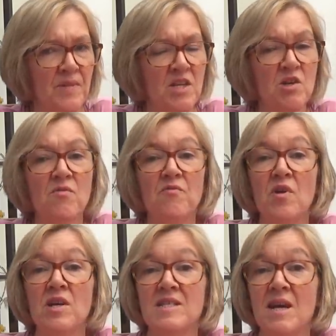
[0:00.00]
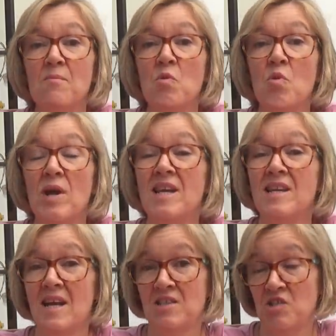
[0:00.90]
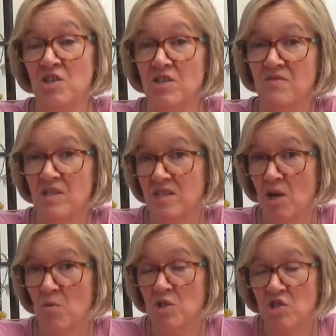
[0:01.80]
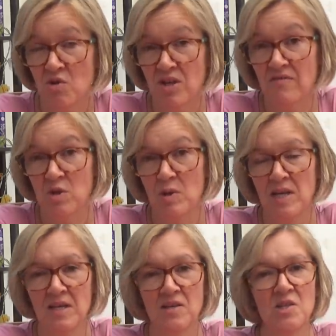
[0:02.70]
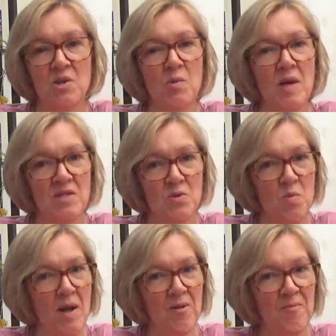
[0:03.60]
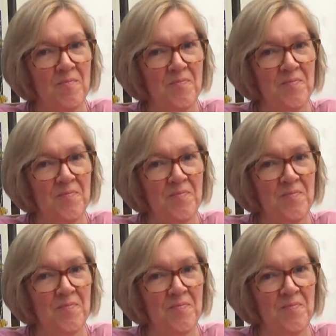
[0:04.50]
And you can find out more in last year's video, which I'll give you a link to as well.